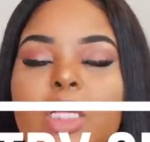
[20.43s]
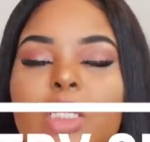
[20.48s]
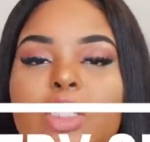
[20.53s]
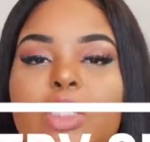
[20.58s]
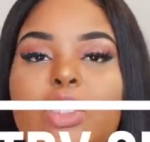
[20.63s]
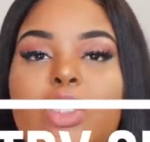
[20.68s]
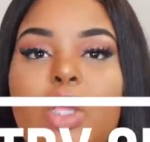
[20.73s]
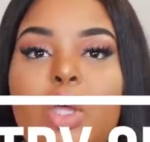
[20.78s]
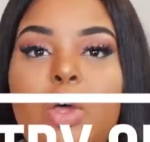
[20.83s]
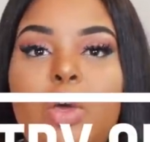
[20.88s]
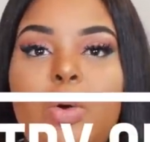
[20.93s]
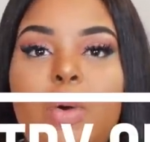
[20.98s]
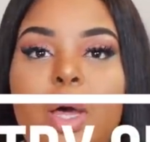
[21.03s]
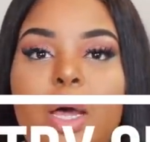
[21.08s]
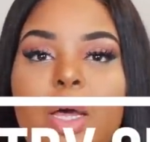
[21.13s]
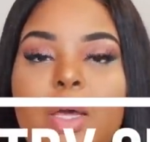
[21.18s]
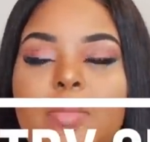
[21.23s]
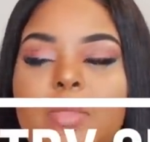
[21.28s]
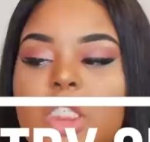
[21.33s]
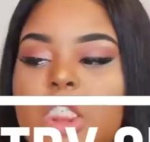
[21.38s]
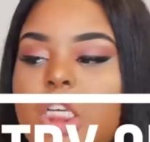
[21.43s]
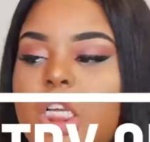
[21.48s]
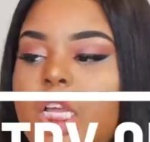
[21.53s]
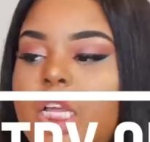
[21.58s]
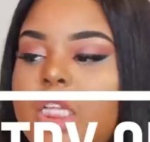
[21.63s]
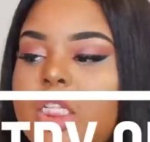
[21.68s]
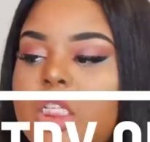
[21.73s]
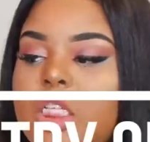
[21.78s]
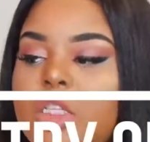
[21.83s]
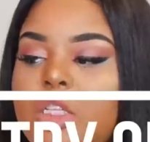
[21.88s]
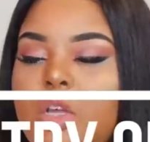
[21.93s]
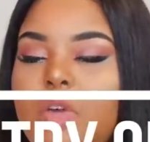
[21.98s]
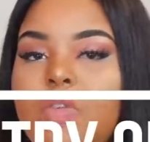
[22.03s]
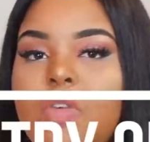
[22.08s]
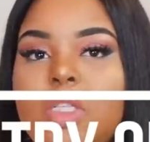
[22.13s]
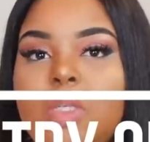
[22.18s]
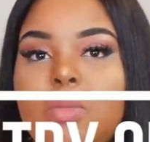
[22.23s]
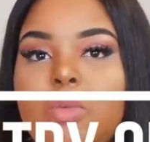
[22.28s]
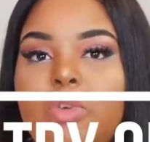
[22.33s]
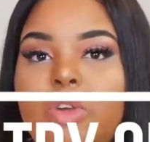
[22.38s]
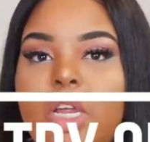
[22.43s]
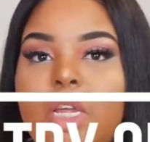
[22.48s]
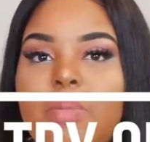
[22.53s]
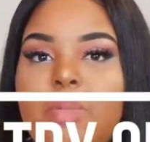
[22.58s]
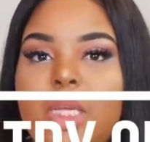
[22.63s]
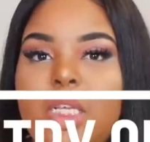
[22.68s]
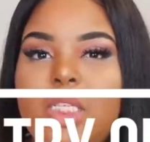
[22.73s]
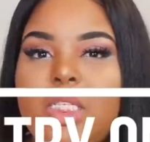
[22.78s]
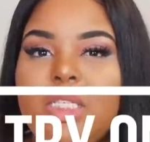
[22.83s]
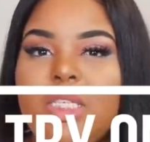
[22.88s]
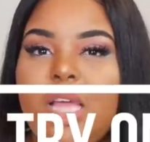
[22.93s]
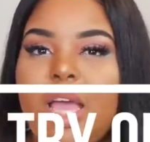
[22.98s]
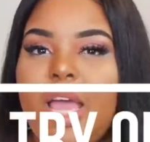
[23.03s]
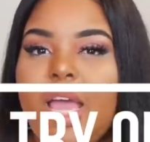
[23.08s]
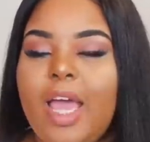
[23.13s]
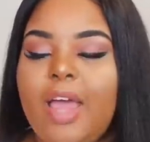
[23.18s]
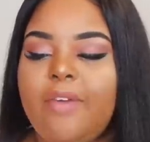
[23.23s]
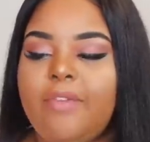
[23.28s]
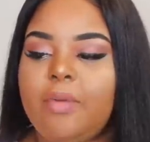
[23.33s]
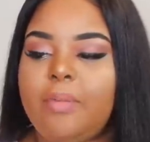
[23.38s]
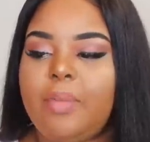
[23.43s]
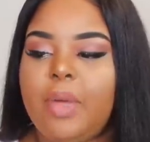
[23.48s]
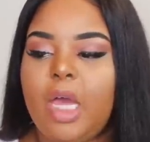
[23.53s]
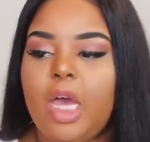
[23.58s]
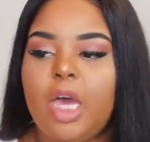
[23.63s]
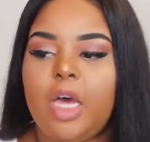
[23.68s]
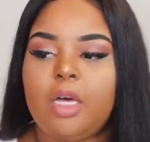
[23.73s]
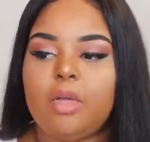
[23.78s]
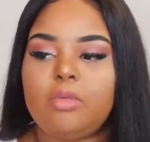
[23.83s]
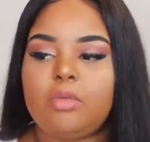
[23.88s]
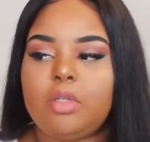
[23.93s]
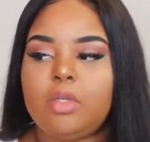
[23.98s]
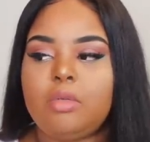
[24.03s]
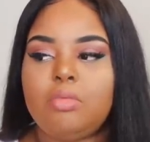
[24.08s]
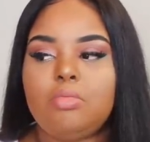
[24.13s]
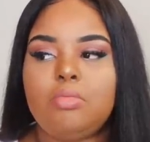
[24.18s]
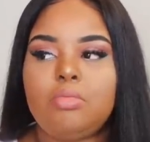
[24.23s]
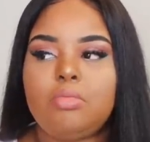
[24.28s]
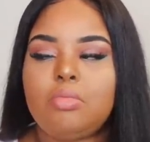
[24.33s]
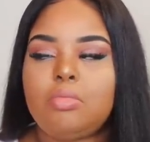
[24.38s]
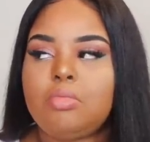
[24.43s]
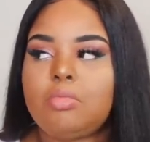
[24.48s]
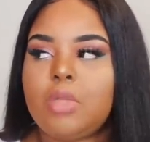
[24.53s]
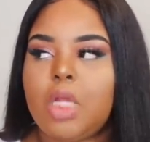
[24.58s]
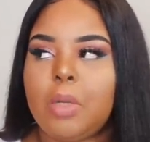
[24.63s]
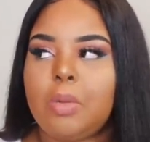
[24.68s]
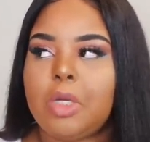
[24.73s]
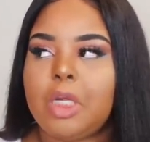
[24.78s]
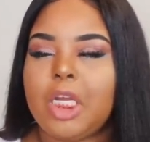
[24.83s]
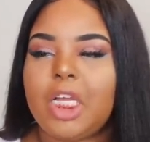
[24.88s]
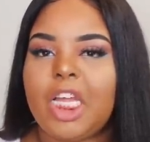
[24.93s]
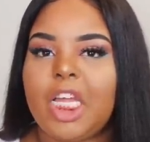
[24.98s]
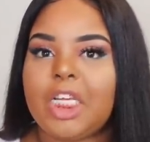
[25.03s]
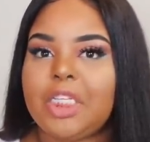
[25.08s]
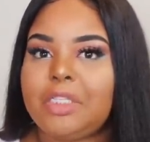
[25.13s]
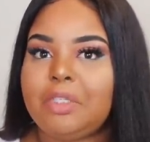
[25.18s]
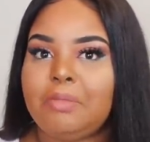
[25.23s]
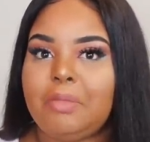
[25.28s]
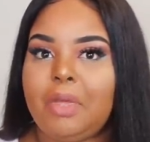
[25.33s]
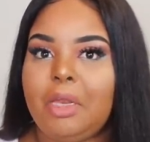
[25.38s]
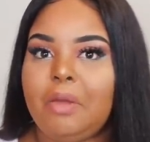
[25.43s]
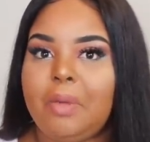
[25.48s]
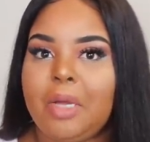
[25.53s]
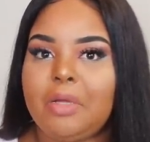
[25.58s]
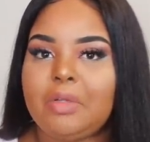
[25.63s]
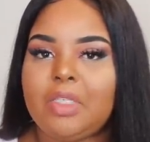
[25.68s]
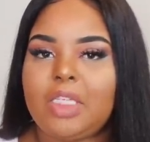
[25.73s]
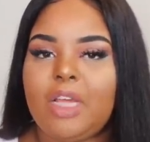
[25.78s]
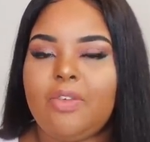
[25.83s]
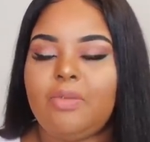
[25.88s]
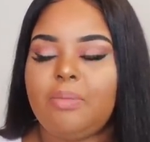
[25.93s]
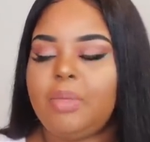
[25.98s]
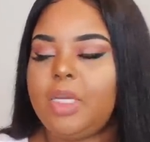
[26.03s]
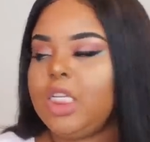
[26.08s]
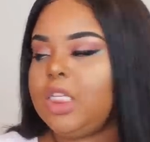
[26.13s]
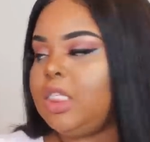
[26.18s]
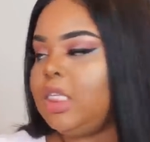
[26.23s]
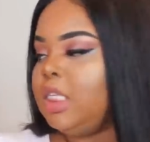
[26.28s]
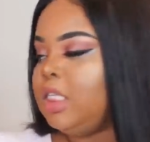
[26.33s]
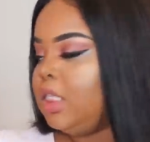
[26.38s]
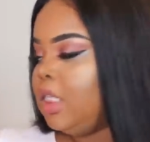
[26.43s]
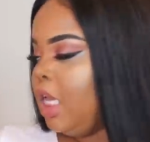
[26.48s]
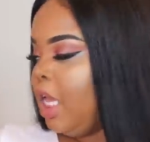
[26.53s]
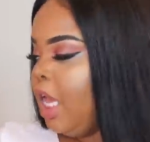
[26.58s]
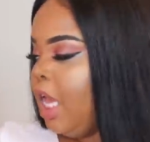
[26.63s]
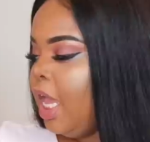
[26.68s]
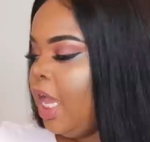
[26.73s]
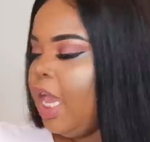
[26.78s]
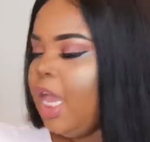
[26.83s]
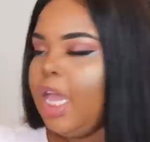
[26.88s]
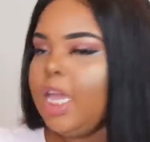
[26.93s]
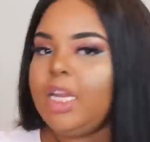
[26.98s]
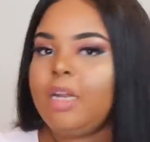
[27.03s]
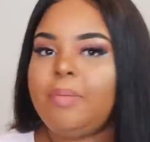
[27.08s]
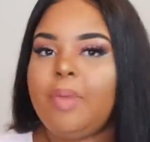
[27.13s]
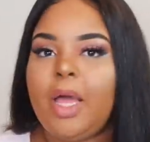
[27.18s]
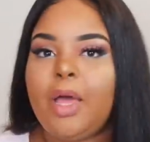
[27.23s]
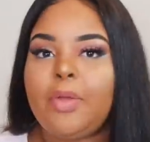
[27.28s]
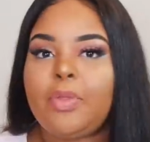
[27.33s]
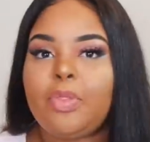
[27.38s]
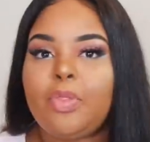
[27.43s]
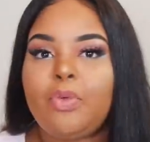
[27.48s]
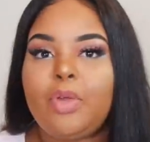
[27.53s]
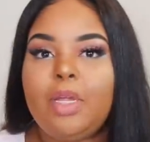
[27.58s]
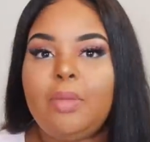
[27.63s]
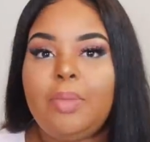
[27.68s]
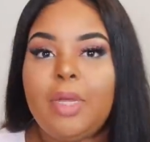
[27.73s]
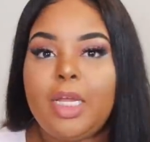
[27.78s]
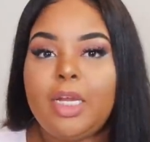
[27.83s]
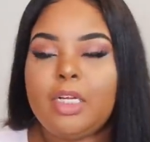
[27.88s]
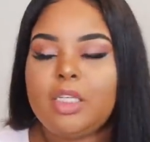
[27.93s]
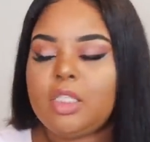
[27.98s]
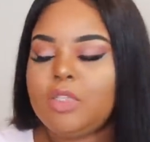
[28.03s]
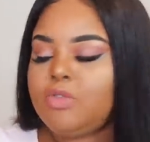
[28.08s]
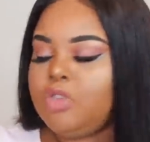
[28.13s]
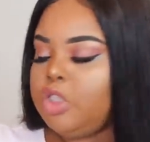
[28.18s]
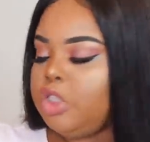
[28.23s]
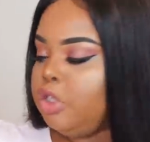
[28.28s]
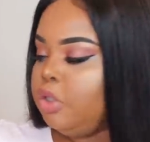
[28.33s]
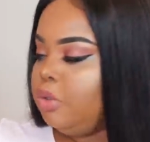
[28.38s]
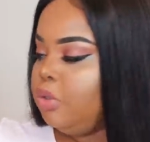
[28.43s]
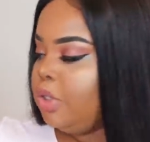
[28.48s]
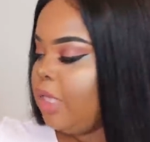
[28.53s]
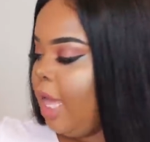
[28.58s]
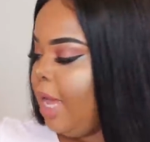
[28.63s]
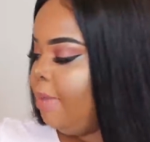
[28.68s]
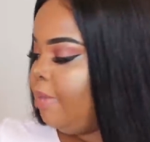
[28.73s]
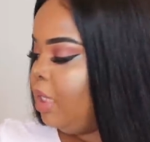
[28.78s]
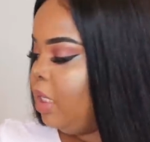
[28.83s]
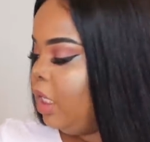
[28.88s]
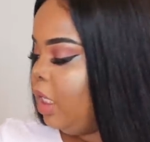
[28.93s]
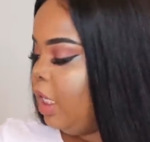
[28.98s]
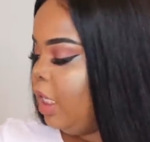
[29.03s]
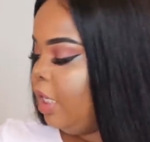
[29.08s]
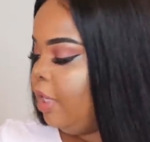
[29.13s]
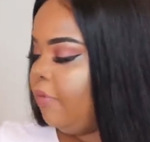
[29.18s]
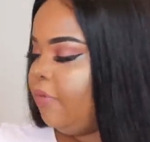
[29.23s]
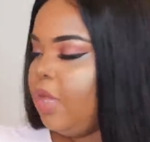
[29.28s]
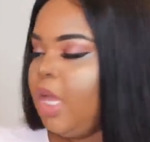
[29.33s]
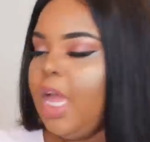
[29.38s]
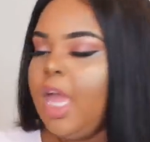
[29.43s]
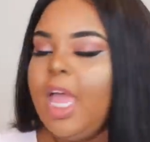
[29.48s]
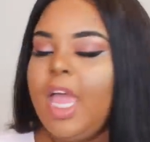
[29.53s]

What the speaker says: So SheIn sent over some great pieces. I have about, I'm gonna guesstimate, about 7 pieces and about 3 pairs of shoes, I believe.